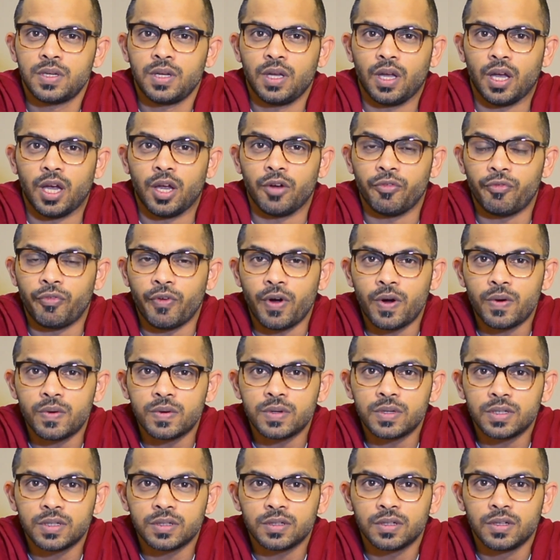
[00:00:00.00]
I
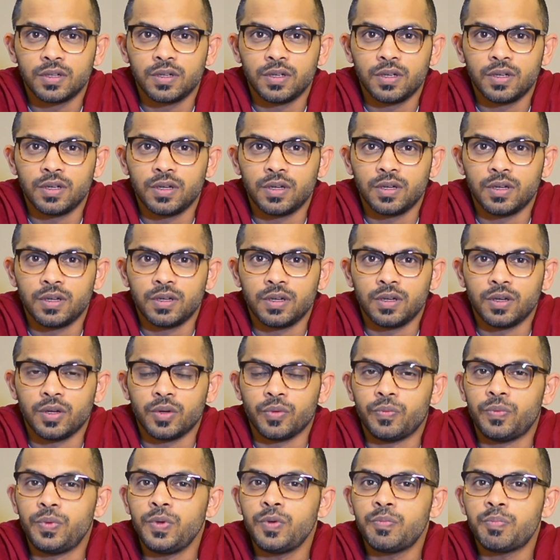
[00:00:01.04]
found
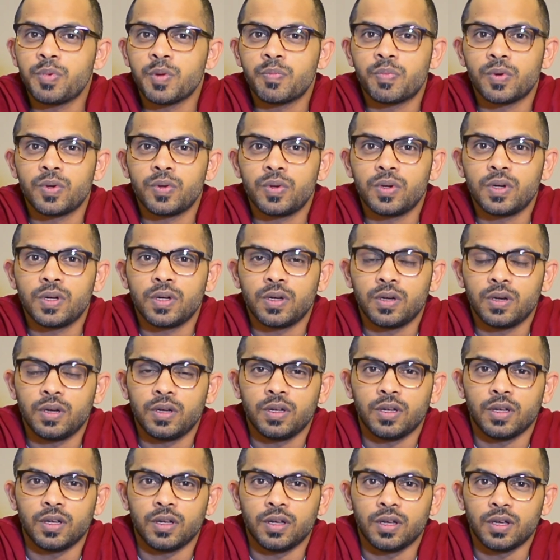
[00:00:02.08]
few people,
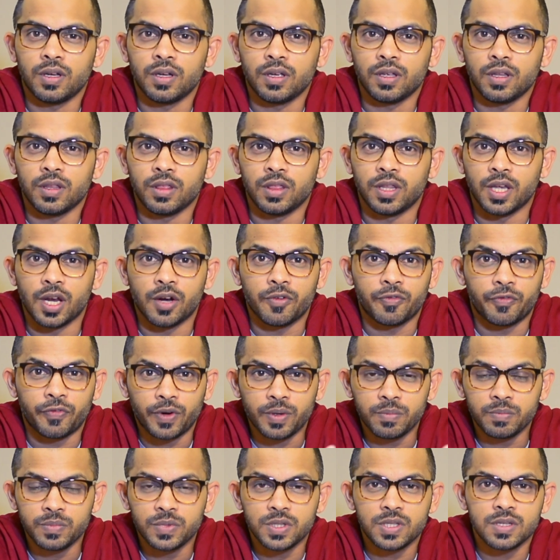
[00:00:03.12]
they are
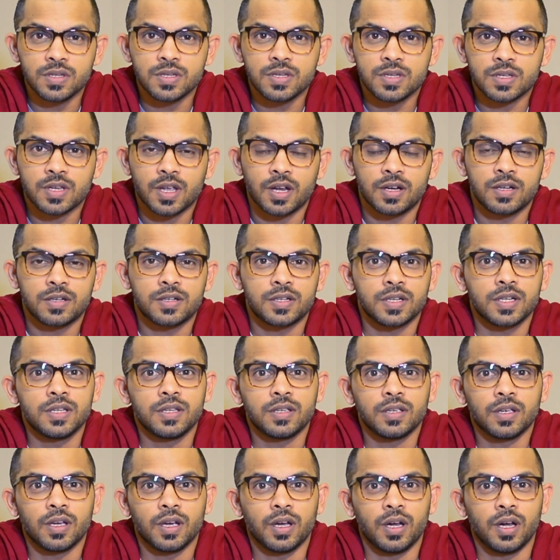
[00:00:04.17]
from this
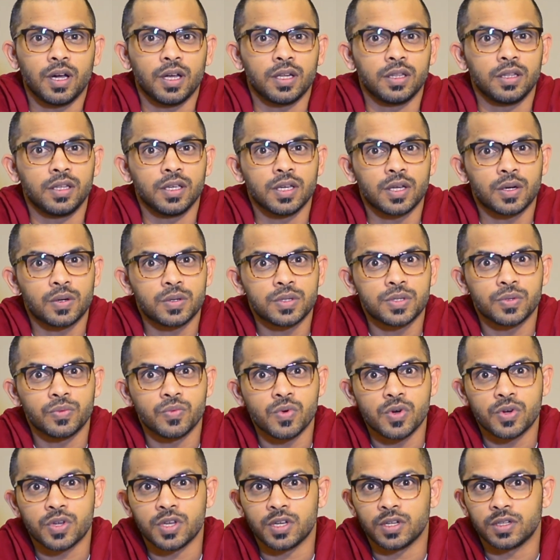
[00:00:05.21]
country and they are also
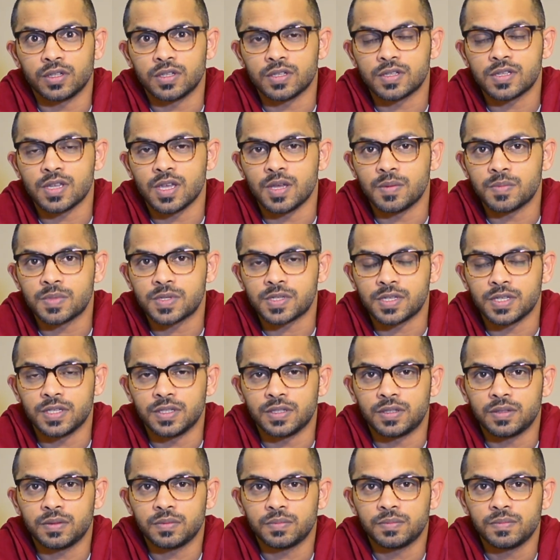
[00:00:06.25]
walking in the same street.
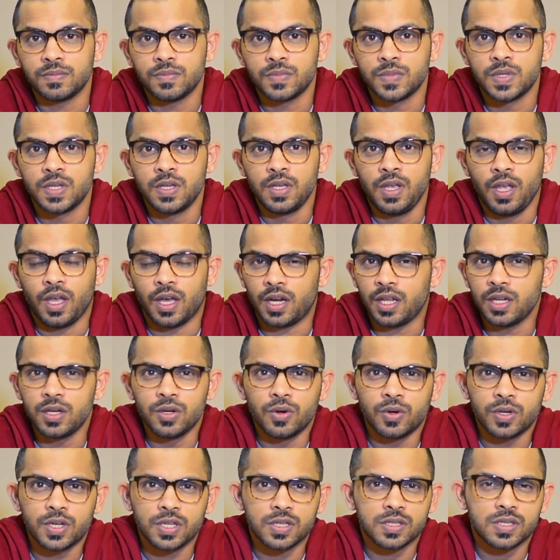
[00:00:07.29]
And I
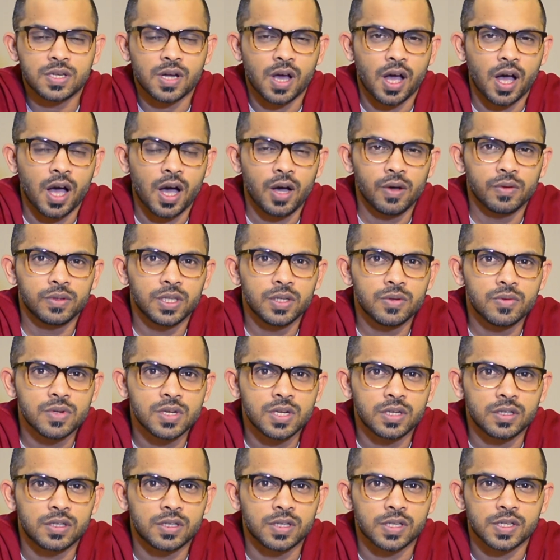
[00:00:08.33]
noticed how they
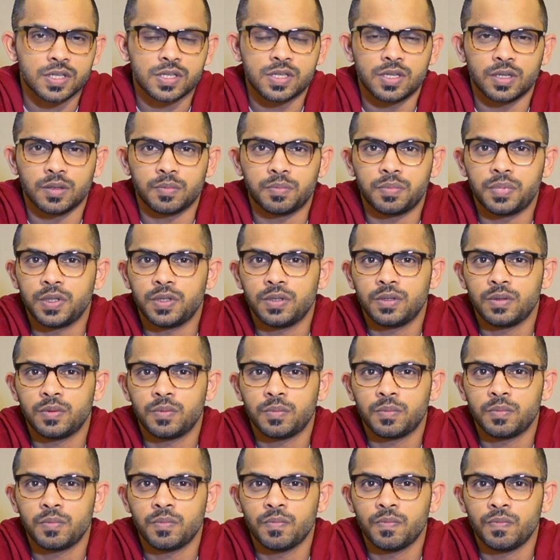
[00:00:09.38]
were dressed up.
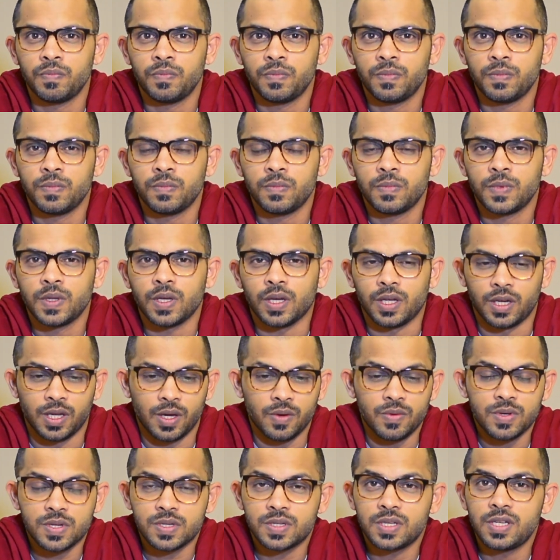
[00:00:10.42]
And I
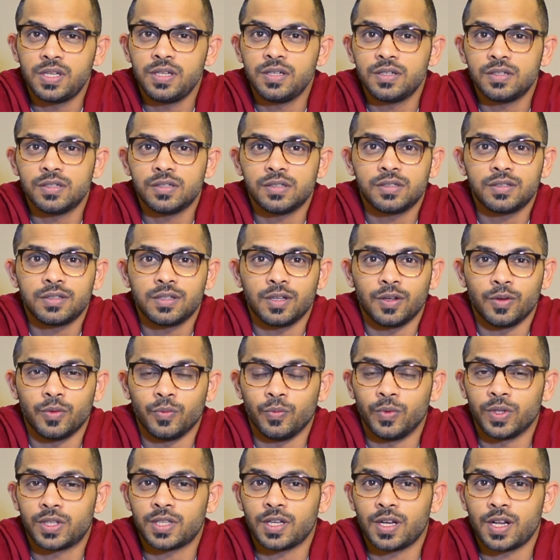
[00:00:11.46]
was here
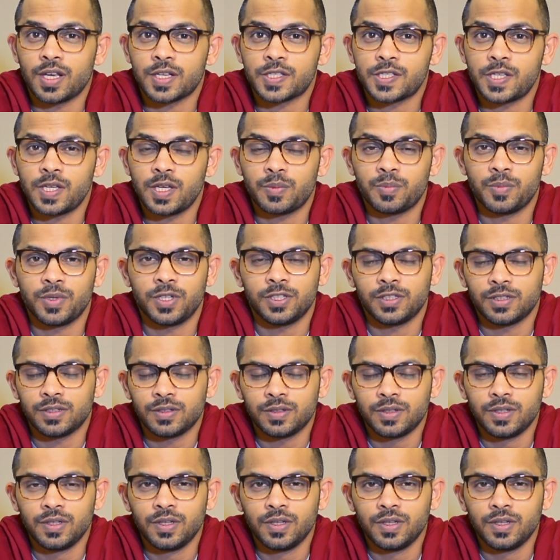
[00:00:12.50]
with an excitement.